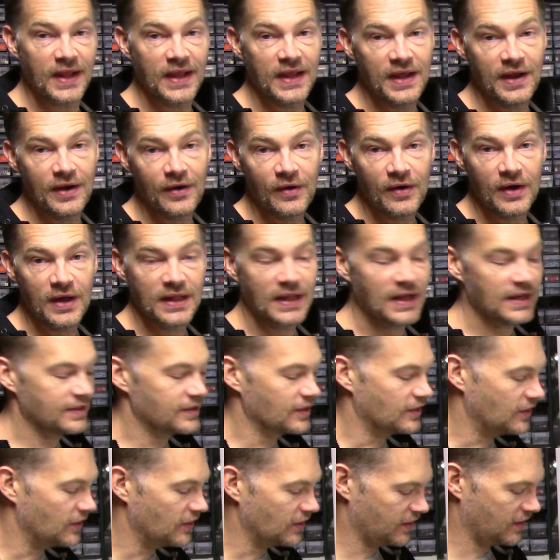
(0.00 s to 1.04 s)
You know, I like
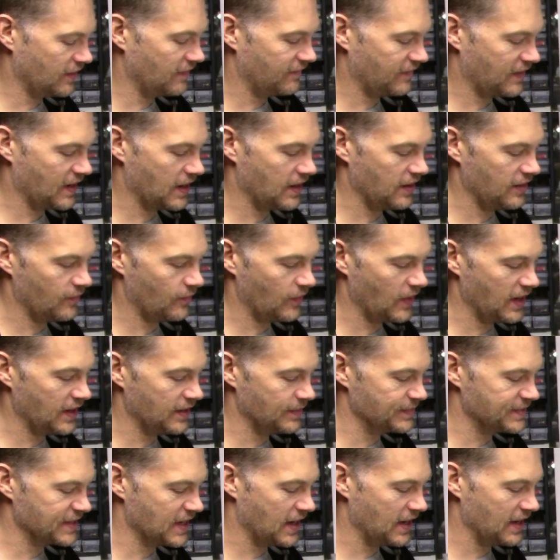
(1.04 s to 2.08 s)
the look of kind of the
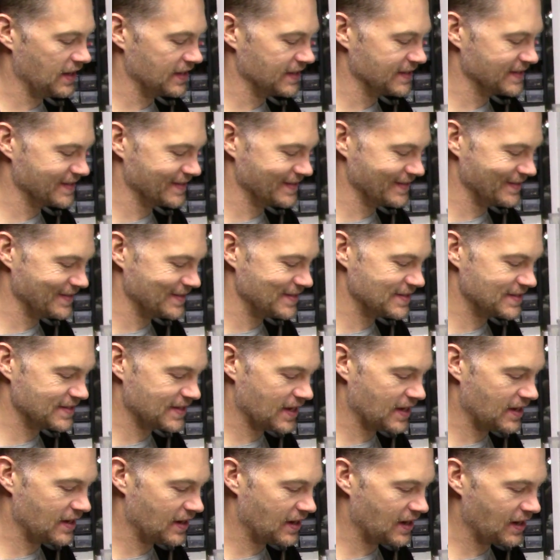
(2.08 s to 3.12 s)
random tiles and just
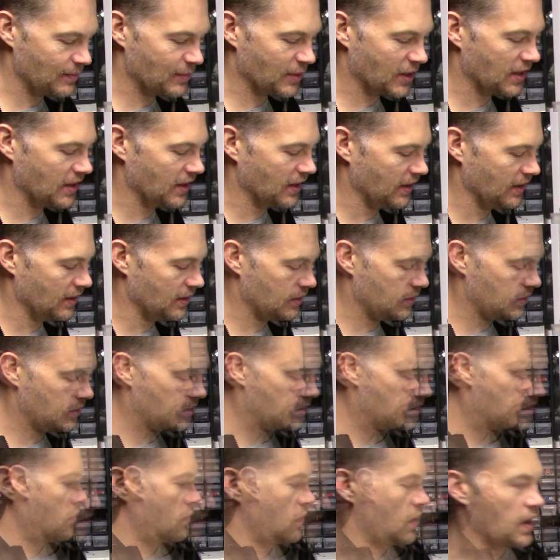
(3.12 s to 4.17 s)
kind of eyeballing
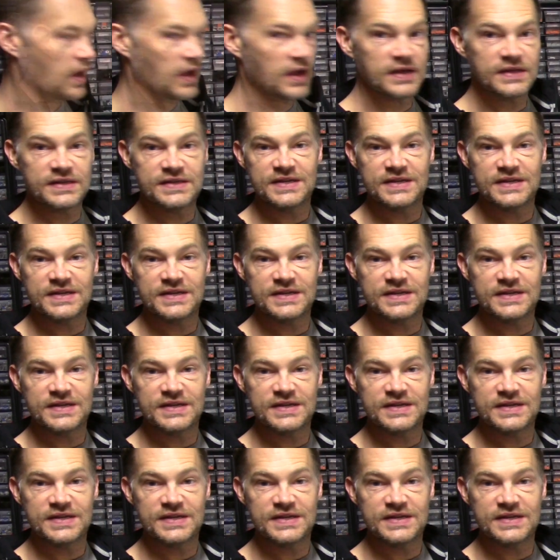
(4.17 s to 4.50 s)
it.